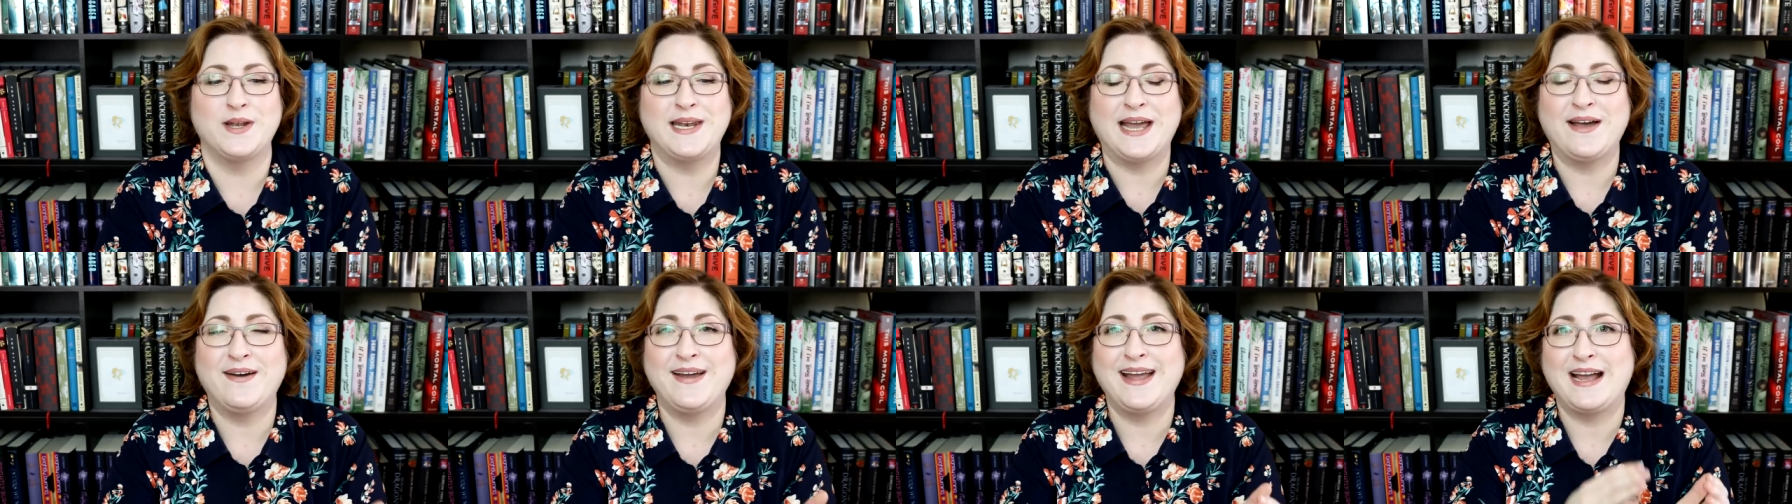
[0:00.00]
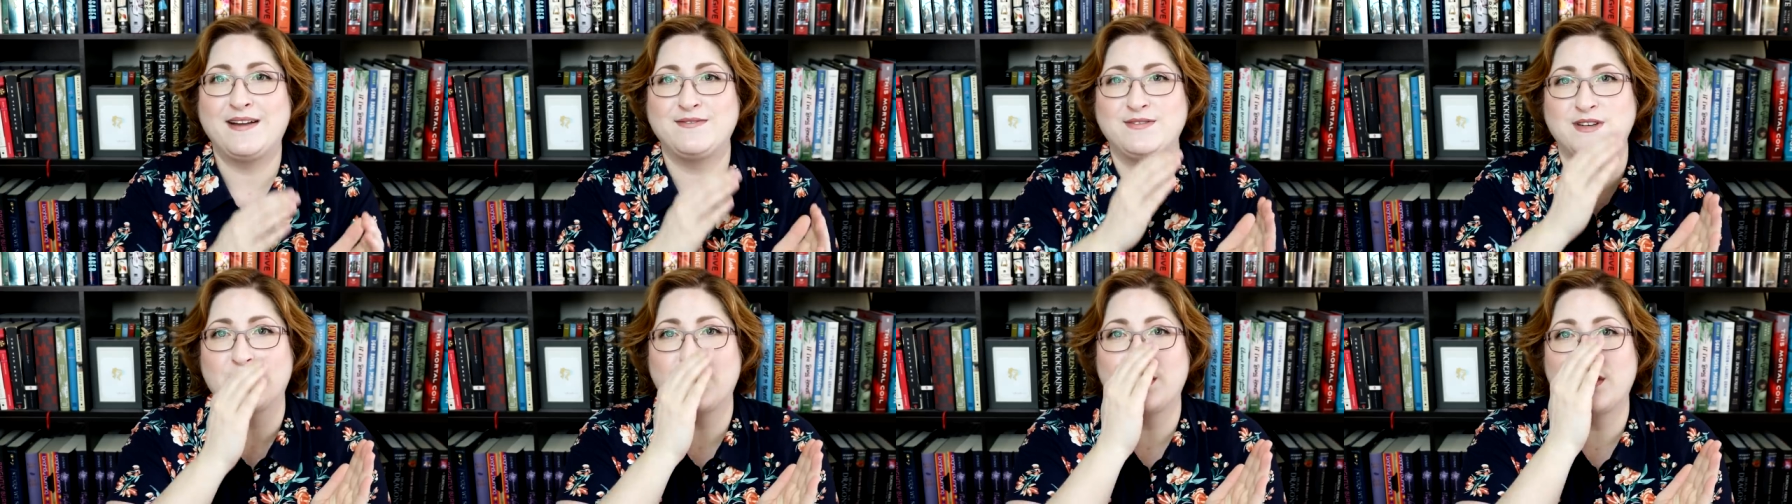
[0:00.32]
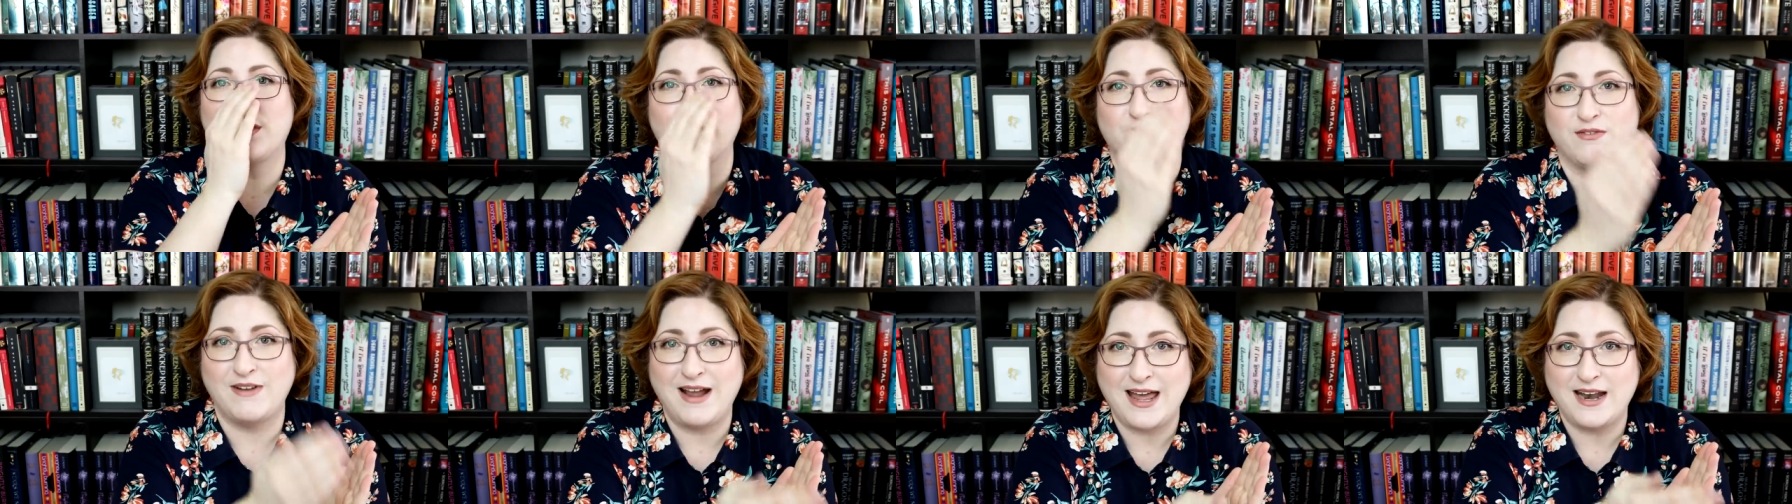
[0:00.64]
now I have to
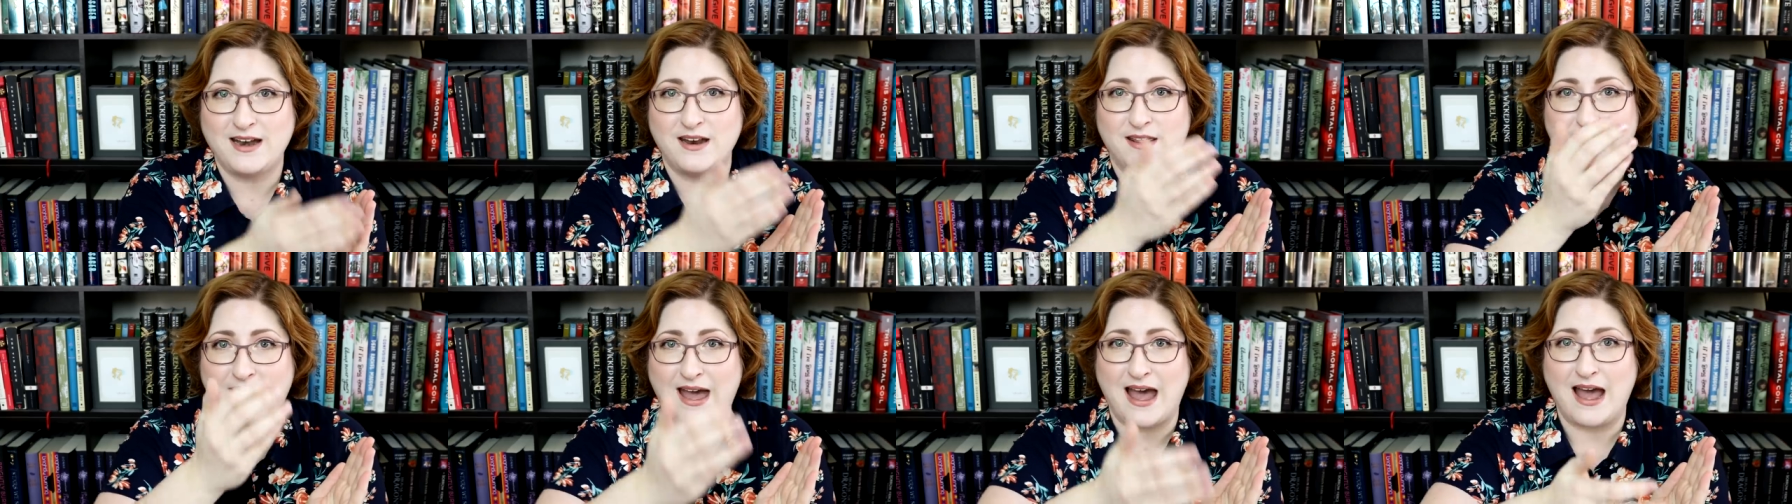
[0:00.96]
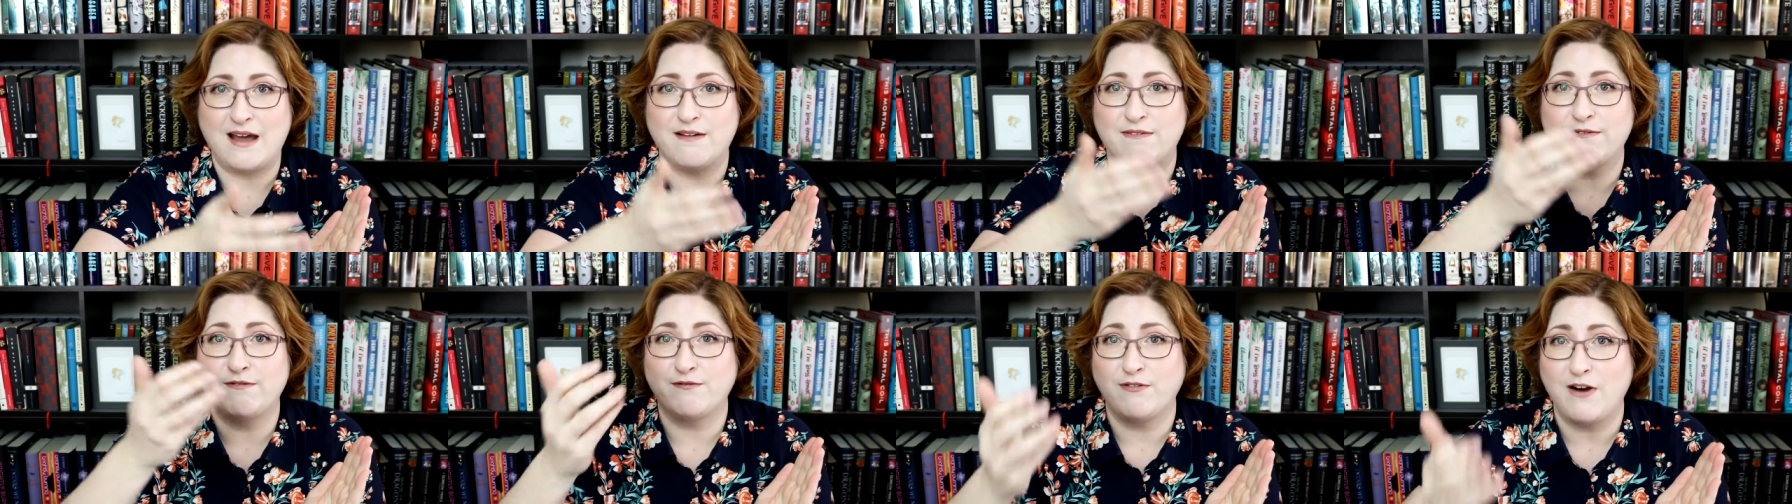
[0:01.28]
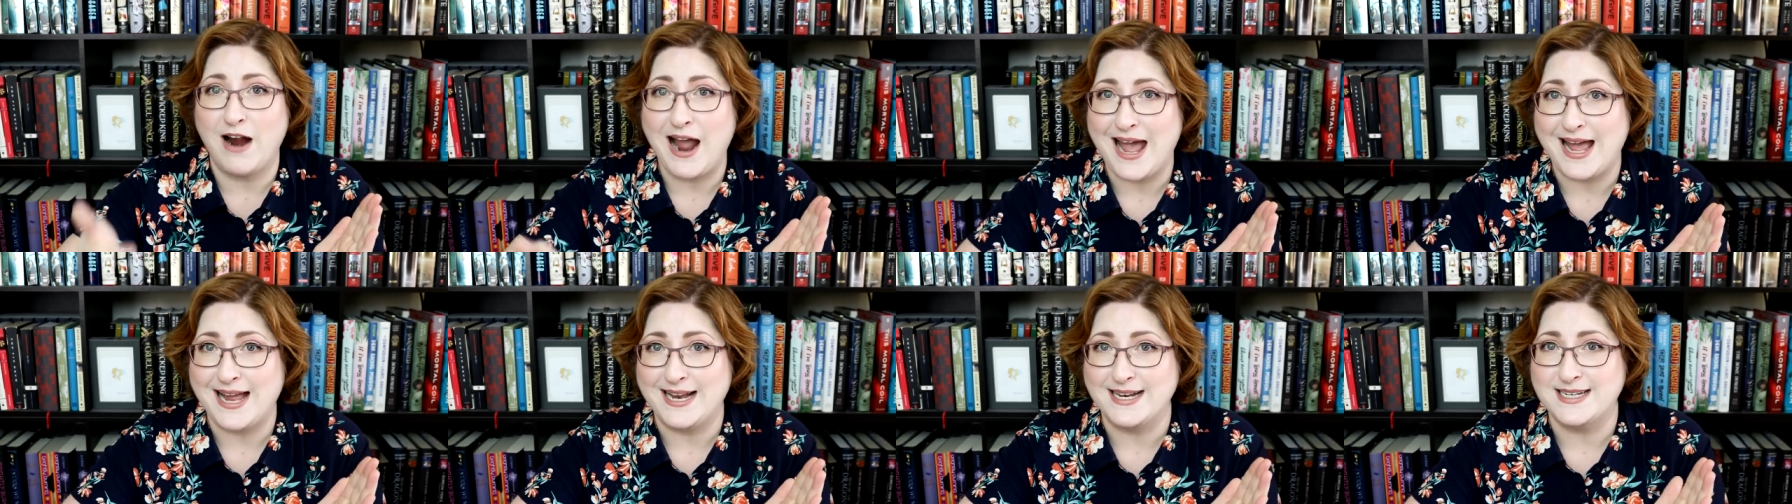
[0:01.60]
thread that
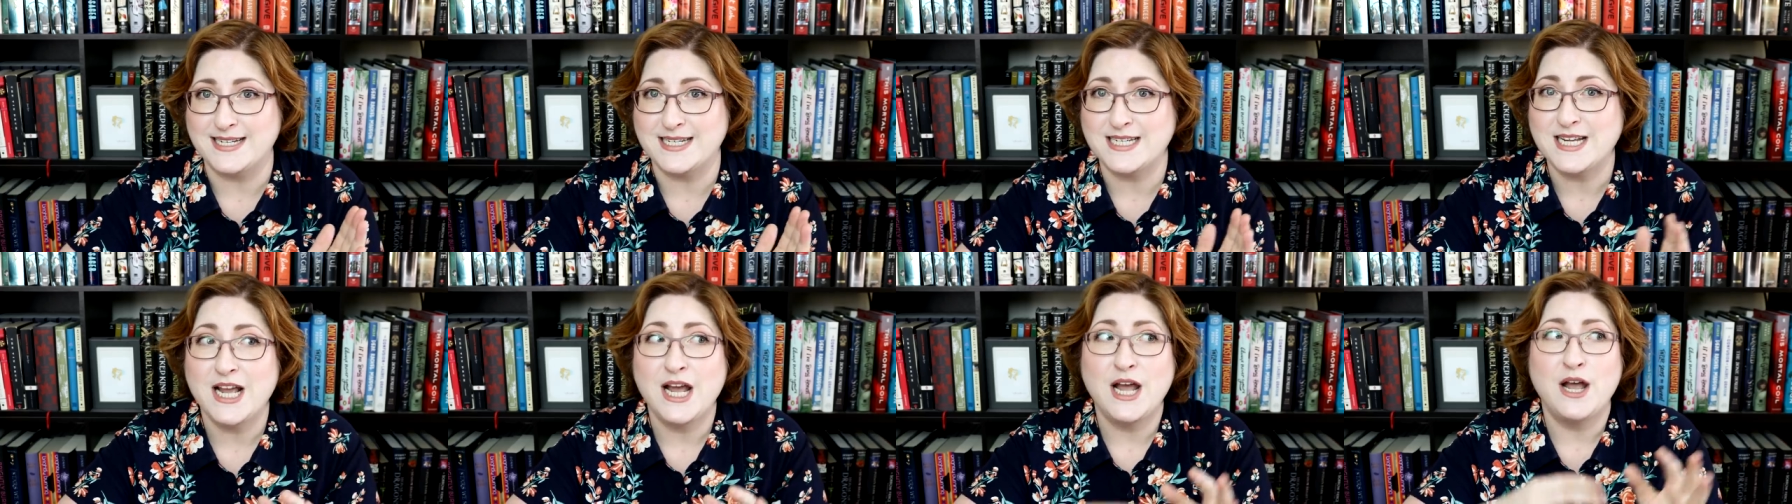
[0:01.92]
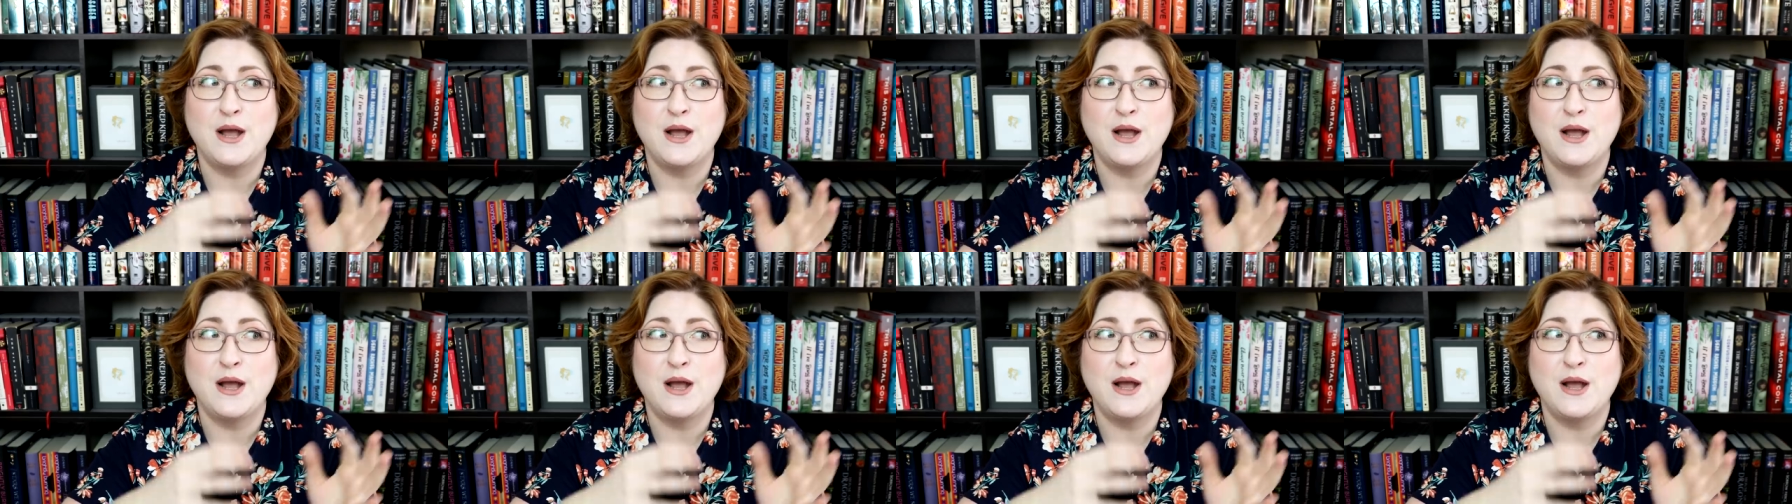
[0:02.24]
friend